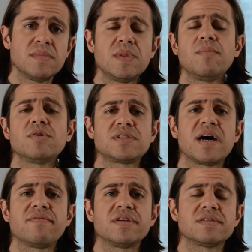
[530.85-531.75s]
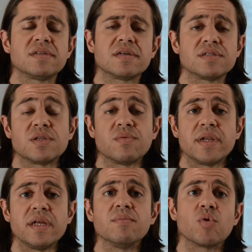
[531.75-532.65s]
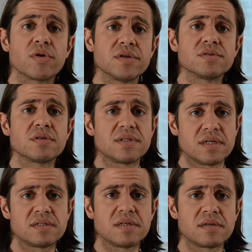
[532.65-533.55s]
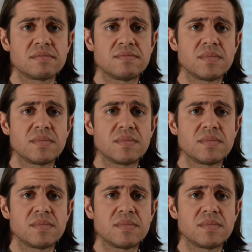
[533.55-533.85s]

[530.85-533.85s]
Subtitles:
The most obvious thing is that we need more user testing,